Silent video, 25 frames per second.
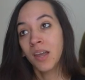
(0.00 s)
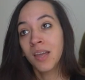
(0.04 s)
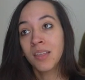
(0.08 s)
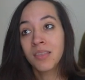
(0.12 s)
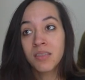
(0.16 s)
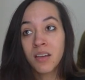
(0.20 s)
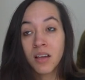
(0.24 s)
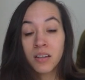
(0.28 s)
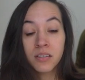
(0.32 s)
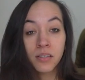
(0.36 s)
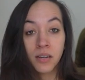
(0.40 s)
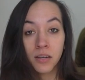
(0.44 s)
And
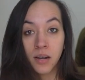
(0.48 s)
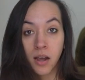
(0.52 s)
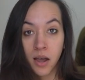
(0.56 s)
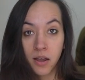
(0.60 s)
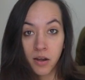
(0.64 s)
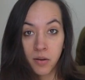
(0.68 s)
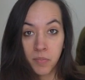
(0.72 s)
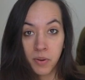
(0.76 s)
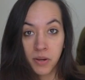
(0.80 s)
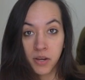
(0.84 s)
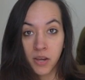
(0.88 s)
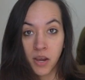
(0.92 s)
thus it
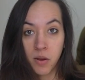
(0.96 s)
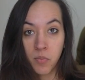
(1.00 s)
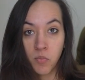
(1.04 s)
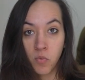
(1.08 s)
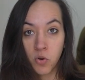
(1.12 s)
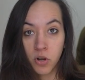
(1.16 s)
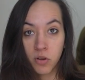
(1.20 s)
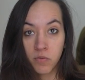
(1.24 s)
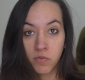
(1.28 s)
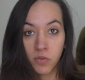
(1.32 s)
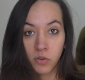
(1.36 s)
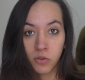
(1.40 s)
kind of became
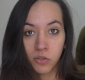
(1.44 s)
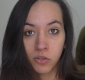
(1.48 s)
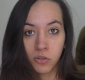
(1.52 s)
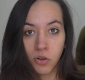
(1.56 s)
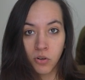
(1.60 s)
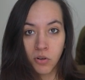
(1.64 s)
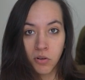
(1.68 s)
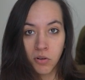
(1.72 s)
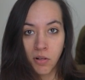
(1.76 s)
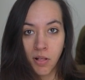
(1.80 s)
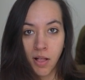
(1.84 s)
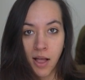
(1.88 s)
one of those
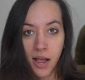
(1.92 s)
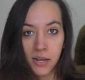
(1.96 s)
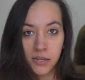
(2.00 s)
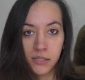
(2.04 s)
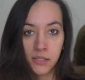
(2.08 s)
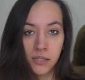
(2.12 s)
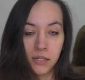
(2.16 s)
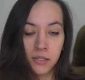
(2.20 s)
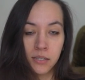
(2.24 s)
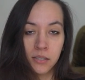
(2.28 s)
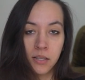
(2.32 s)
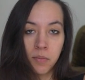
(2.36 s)
cult
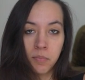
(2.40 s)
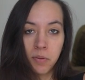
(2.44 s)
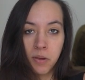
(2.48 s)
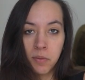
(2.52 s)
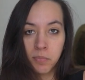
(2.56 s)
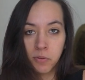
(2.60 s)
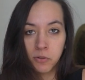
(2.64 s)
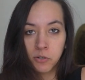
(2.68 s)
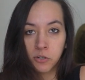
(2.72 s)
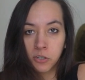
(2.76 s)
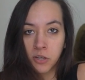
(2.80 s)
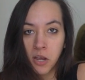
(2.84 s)
classics that
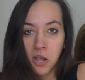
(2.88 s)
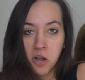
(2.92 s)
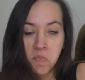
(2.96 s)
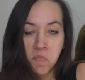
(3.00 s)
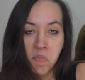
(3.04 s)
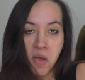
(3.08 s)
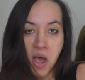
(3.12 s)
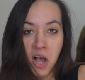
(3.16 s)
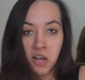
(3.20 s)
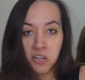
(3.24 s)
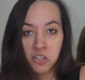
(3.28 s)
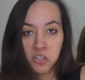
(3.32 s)
people just kind of
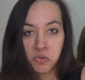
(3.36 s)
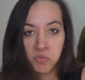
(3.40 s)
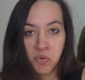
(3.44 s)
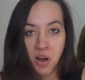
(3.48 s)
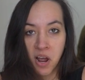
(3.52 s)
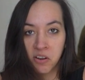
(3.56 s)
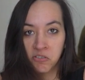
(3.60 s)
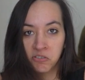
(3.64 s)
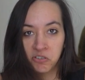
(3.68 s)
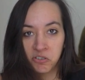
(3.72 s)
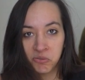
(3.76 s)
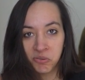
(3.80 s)
pass
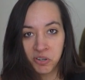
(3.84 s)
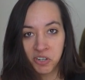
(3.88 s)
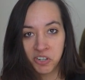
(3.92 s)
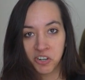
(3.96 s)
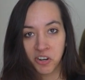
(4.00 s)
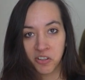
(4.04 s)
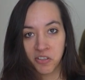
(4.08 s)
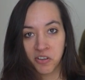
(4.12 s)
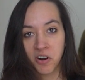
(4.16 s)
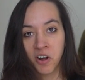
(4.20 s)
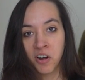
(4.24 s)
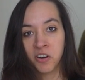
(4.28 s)
around to each
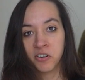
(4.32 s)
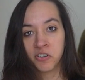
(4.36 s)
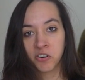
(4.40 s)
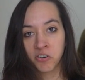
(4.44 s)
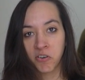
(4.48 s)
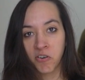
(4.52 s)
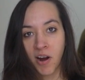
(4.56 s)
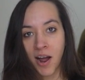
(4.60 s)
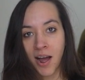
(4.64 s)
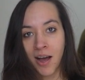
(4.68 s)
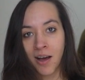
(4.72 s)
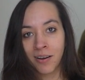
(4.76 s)
other
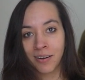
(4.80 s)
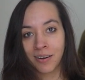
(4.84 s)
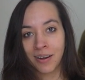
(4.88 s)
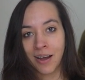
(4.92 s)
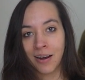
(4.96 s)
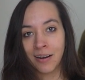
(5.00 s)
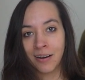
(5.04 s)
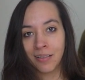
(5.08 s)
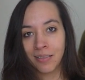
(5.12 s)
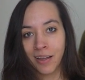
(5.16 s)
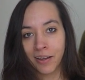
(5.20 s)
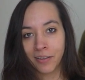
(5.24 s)
underground,
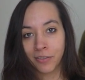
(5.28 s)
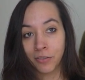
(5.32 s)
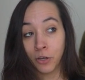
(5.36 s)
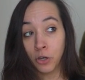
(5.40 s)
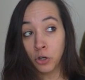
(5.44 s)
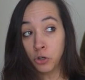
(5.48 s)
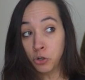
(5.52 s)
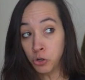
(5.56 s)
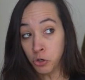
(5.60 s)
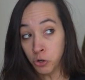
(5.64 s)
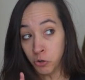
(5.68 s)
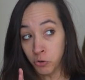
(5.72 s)
kind of like the,
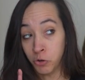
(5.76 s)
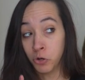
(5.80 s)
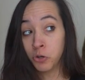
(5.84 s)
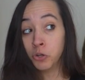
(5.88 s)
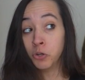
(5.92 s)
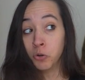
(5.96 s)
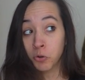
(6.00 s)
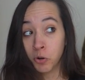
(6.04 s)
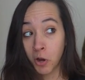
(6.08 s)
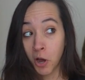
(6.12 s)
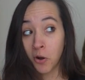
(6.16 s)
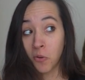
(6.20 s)
dude,
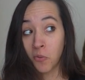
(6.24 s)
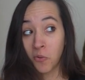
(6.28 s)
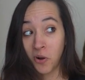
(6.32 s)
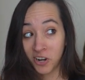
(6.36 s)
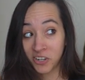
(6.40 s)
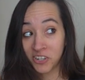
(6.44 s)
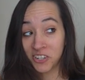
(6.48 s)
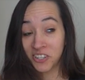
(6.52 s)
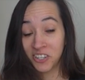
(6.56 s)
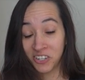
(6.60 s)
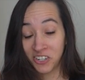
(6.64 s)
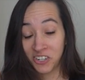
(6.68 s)
you gotta
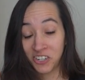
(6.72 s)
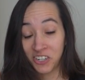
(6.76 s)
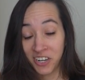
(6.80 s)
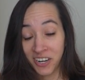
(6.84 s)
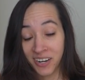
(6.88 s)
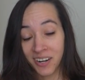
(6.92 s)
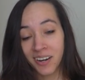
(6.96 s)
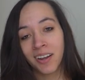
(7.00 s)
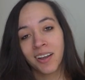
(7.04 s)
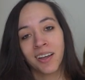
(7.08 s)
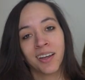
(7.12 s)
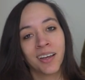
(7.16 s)
watch this
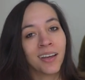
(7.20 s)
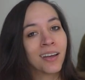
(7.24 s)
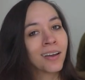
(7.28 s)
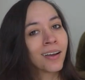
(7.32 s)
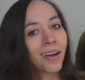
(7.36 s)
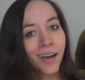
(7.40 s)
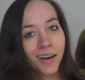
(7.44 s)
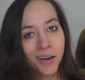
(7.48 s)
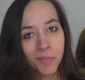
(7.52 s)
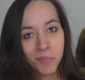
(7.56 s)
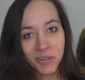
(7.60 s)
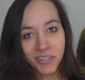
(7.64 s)
shit
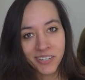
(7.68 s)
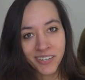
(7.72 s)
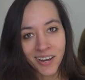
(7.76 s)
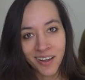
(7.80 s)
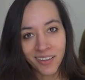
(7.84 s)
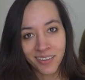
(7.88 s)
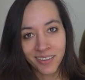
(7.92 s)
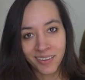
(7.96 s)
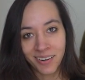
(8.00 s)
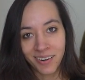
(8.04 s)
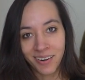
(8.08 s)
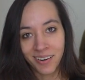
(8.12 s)
kind of
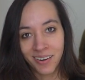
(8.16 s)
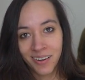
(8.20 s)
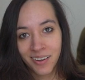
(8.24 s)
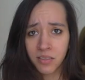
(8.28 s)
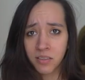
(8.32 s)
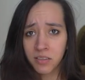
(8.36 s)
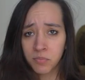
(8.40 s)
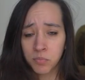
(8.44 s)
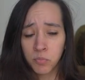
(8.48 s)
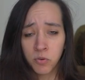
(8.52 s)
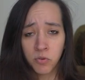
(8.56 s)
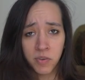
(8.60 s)
mentality.
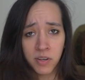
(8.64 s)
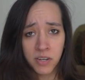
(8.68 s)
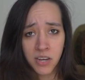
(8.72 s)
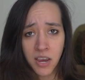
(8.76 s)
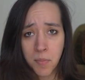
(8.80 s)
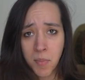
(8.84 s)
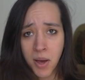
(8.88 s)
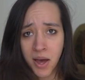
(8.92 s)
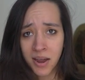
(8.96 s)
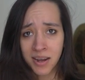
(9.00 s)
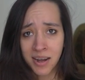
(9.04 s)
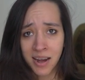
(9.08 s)
This movie
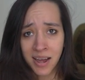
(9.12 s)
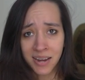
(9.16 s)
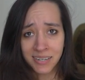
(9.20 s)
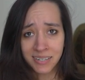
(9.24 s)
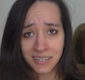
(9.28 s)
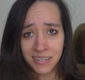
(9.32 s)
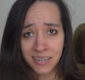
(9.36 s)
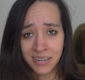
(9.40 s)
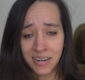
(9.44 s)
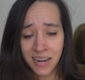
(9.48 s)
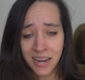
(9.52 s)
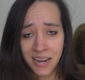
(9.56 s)
came out in
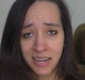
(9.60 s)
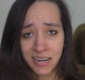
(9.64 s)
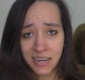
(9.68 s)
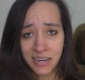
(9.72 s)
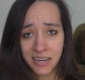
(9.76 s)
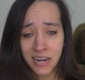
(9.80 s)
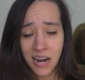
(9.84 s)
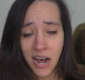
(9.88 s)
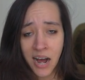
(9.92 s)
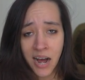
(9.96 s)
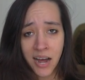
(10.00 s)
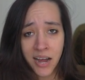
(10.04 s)

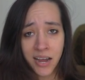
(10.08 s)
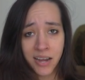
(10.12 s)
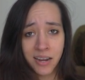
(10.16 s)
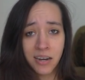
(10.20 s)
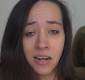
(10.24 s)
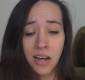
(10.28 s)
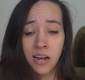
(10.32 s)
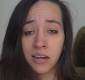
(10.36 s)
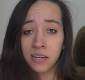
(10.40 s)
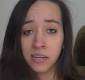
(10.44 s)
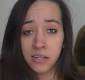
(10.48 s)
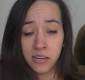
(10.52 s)

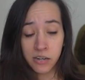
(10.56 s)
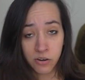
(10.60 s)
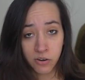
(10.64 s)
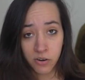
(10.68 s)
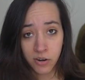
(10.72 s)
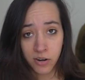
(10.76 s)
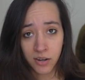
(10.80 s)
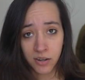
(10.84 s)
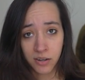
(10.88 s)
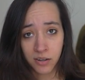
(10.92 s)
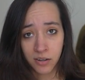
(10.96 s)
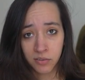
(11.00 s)
1989,
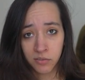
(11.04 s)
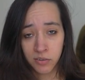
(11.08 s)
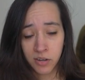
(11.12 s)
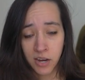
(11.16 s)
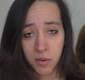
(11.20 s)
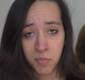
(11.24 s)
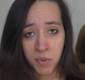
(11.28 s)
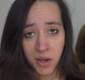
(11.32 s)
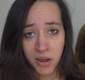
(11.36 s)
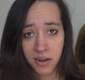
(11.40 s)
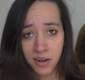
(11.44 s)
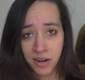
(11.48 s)
Akira
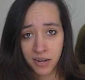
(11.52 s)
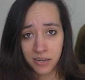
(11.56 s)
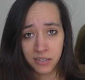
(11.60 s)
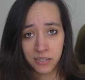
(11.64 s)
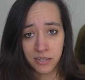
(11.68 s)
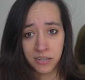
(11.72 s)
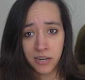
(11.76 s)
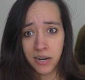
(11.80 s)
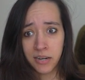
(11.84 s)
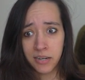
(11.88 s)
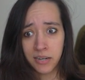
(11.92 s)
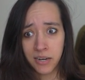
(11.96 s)
came out in
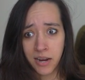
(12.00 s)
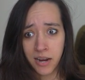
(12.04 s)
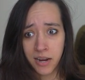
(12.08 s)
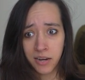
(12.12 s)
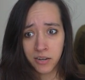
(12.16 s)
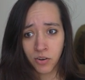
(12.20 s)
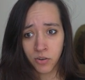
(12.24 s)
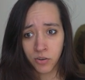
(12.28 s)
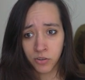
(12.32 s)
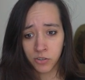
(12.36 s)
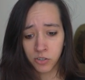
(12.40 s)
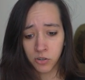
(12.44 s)

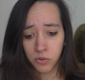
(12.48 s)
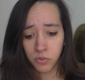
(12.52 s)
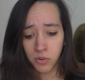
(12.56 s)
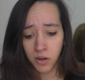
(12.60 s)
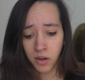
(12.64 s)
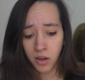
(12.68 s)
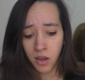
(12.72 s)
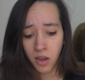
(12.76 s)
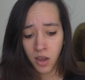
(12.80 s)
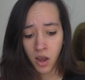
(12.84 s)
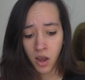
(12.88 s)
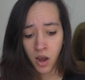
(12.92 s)
1988, also
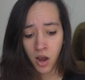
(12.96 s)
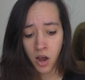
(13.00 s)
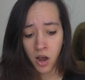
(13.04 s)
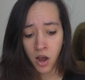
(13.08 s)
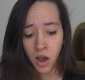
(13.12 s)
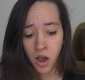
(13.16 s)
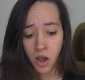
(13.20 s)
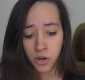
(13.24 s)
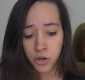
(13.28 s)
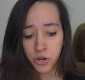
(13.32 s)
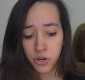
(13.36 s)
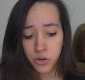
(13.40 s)

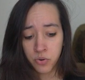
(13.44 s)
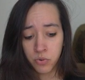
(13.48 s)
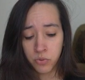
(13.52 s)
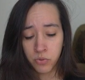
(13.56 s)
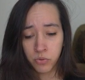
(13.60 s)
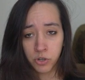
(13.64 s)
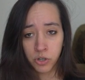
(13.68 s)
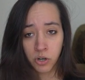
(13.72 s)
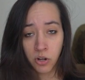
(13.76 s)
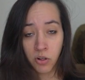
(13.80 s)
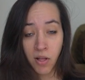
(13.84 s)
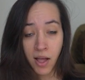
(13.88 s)
a
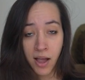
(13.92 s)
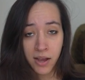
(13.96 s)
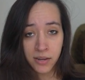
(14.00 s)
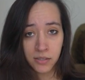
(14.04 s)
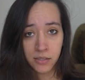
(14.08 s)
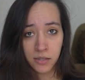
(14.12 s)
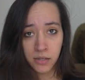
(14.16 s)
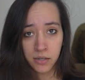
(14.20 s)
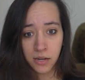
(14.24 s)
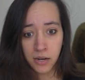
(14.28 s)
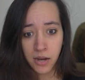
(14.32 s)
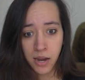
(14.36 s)
huge
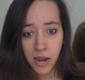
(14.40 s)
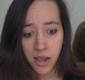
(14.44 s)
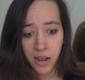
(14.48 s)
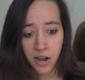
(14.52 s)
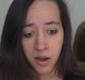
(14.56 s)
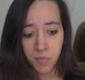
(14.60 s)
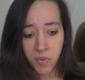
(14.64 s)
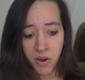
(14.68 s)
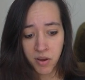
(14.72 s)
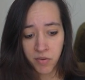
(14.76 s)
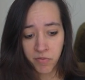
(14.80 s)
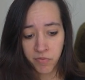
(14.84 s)
classic in
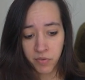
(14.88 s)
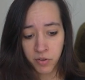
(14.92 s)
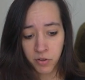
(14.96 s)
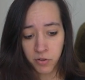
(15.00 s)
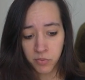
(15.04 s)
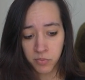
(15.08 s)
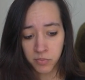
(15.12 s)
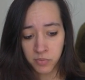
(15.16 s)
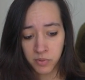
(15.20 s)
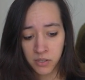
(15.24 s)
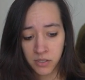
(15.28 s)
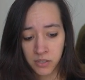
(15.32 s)
anime
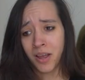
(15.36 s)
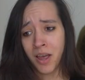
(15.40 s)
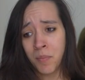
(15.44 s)
films.